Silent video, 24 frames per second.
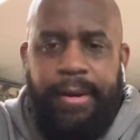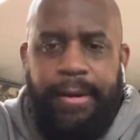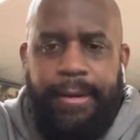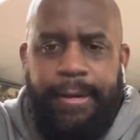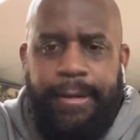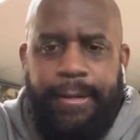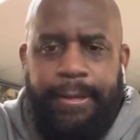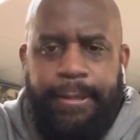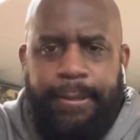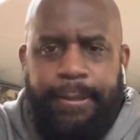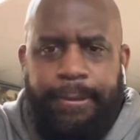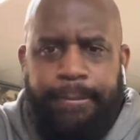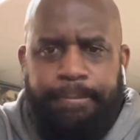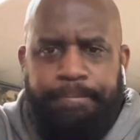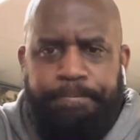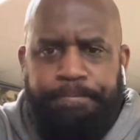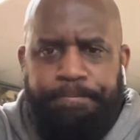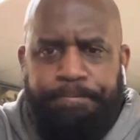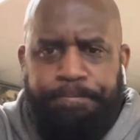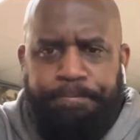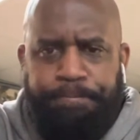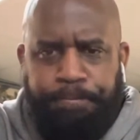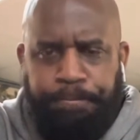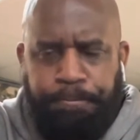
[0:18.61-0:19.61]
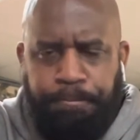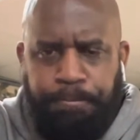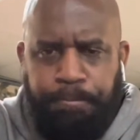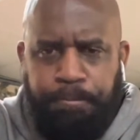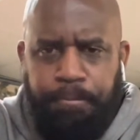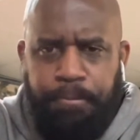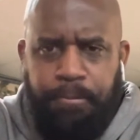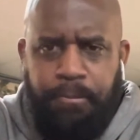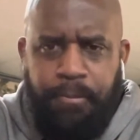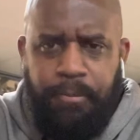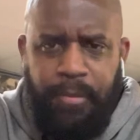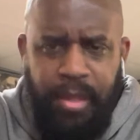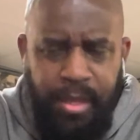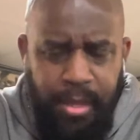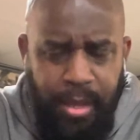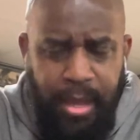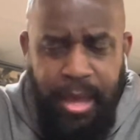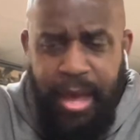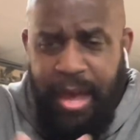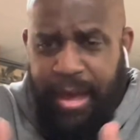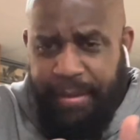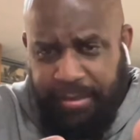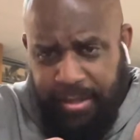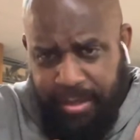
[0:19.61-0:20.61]
Um, I
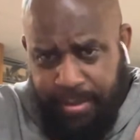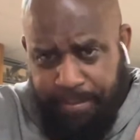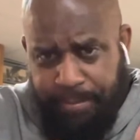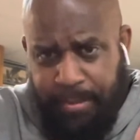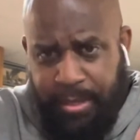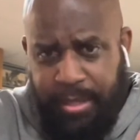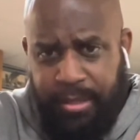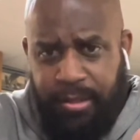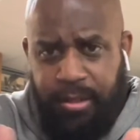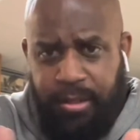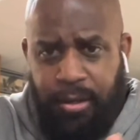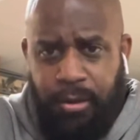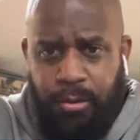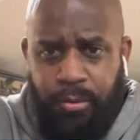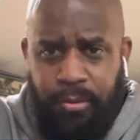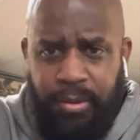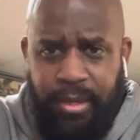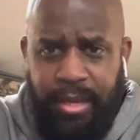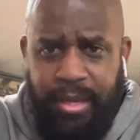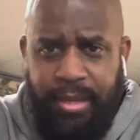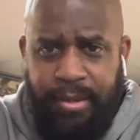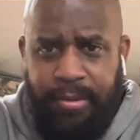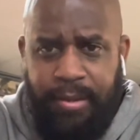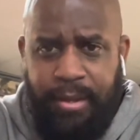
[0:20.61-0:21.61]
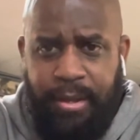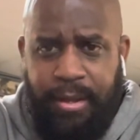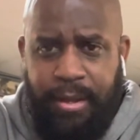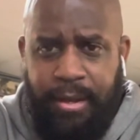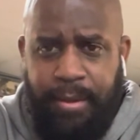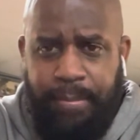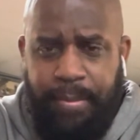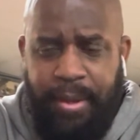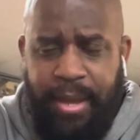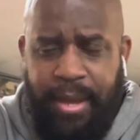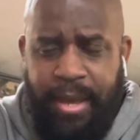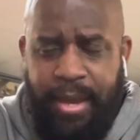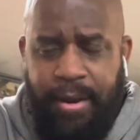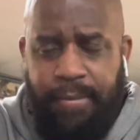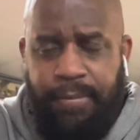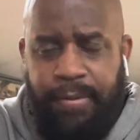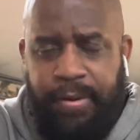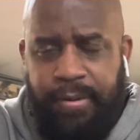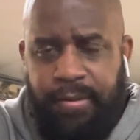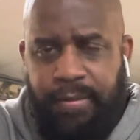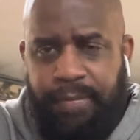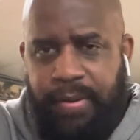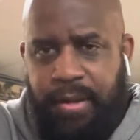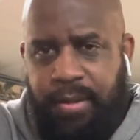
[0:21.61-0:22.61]
have to admit, though, that I had
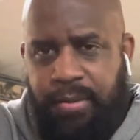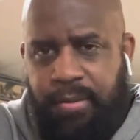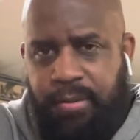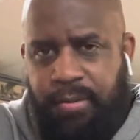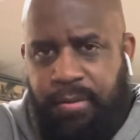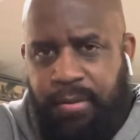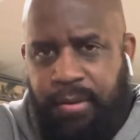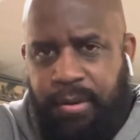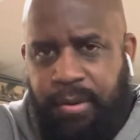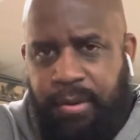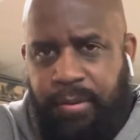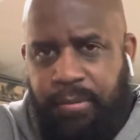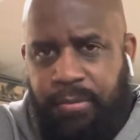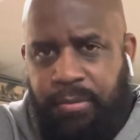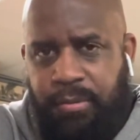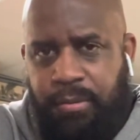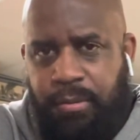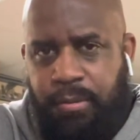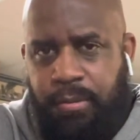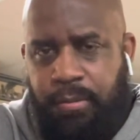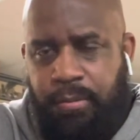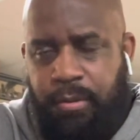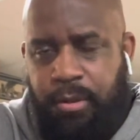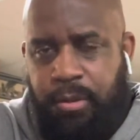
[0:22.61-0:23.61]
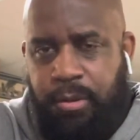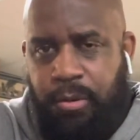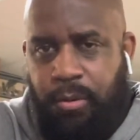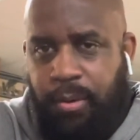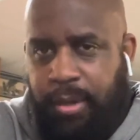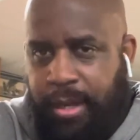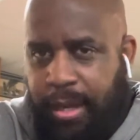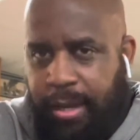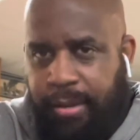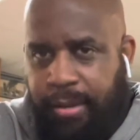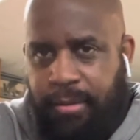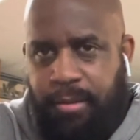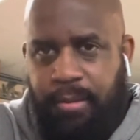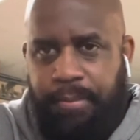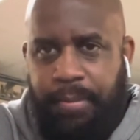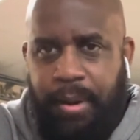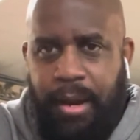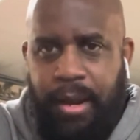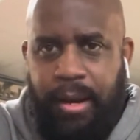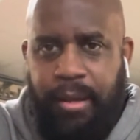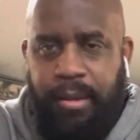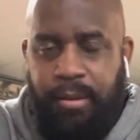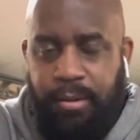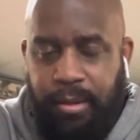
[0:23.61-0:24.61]
reservations of showcasing
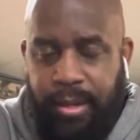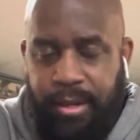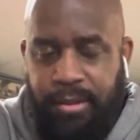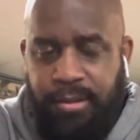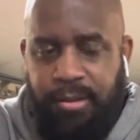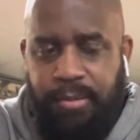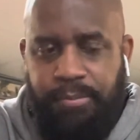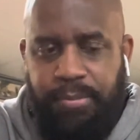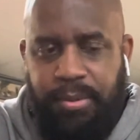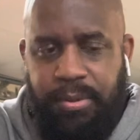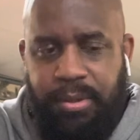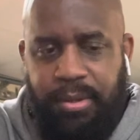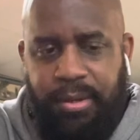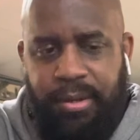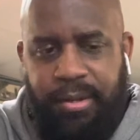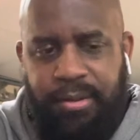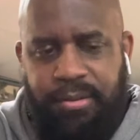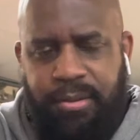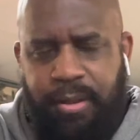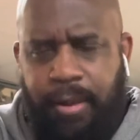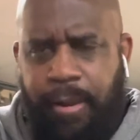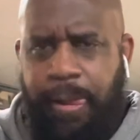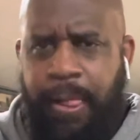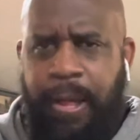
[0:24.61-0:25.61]
my collection because